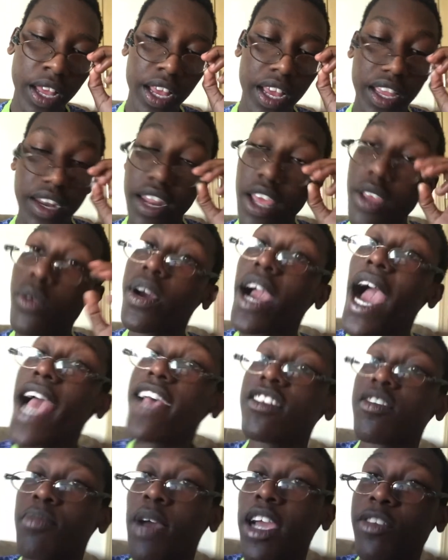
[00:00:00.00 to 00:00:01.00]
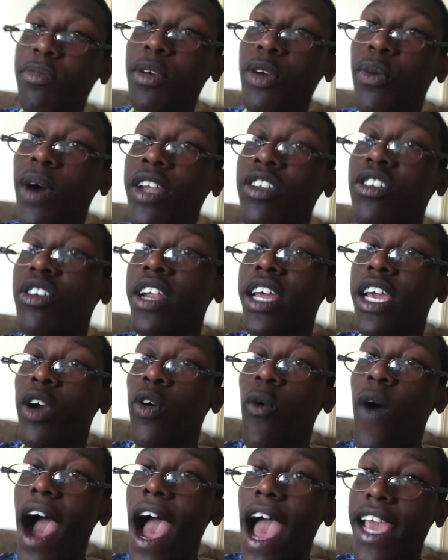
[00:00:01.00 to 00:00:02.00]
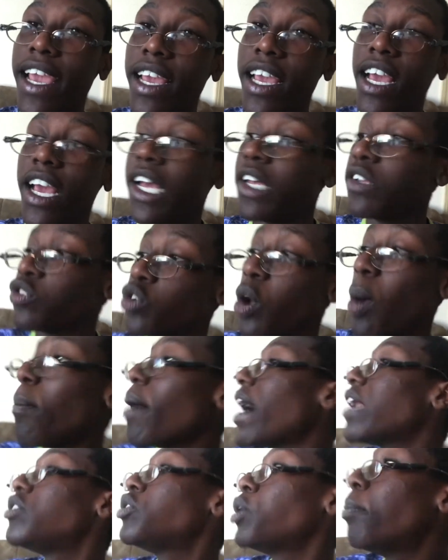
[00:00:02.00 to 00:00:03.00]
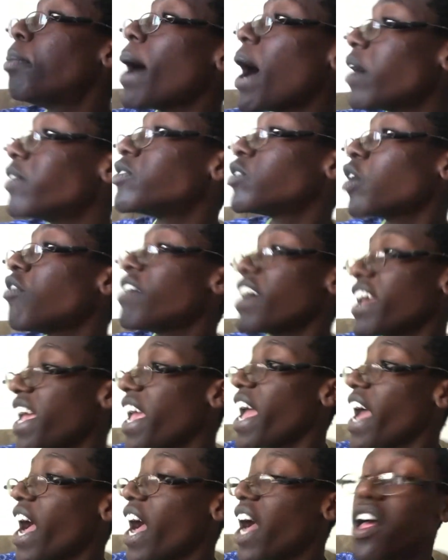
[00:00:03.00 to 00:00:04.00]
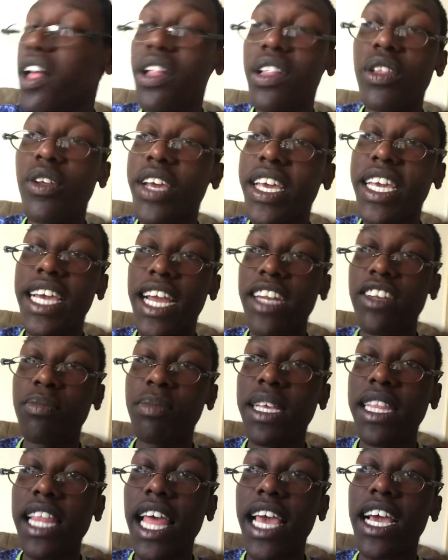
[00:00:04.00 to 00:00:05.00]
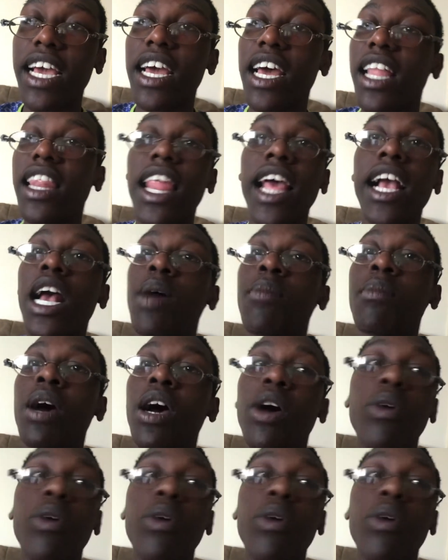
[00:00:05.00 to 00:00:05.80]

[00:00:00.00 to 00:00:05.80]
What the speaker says: Now, you guys might be wondering why Super Duper is over here looking at me like I'm a